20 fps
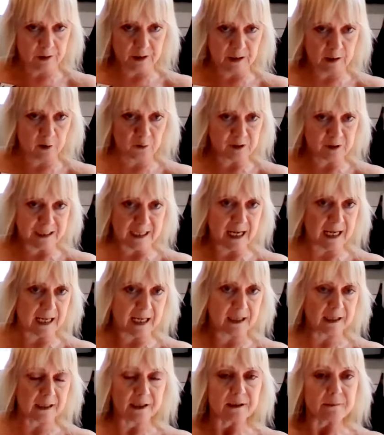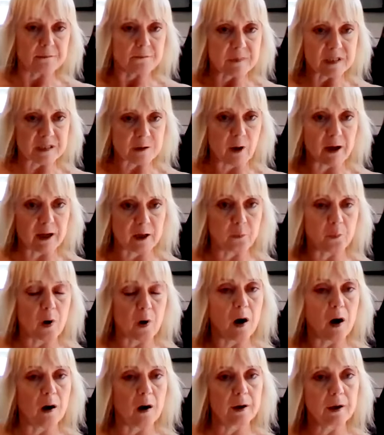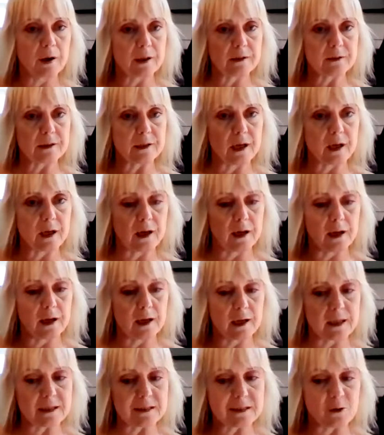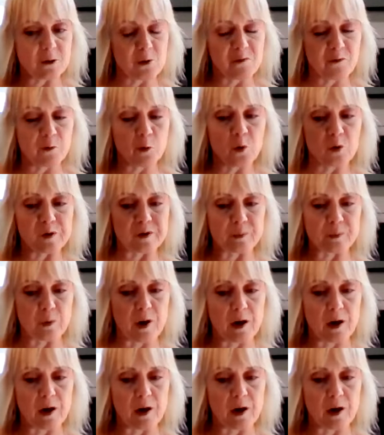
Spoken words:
the odd day so I could work, so I've always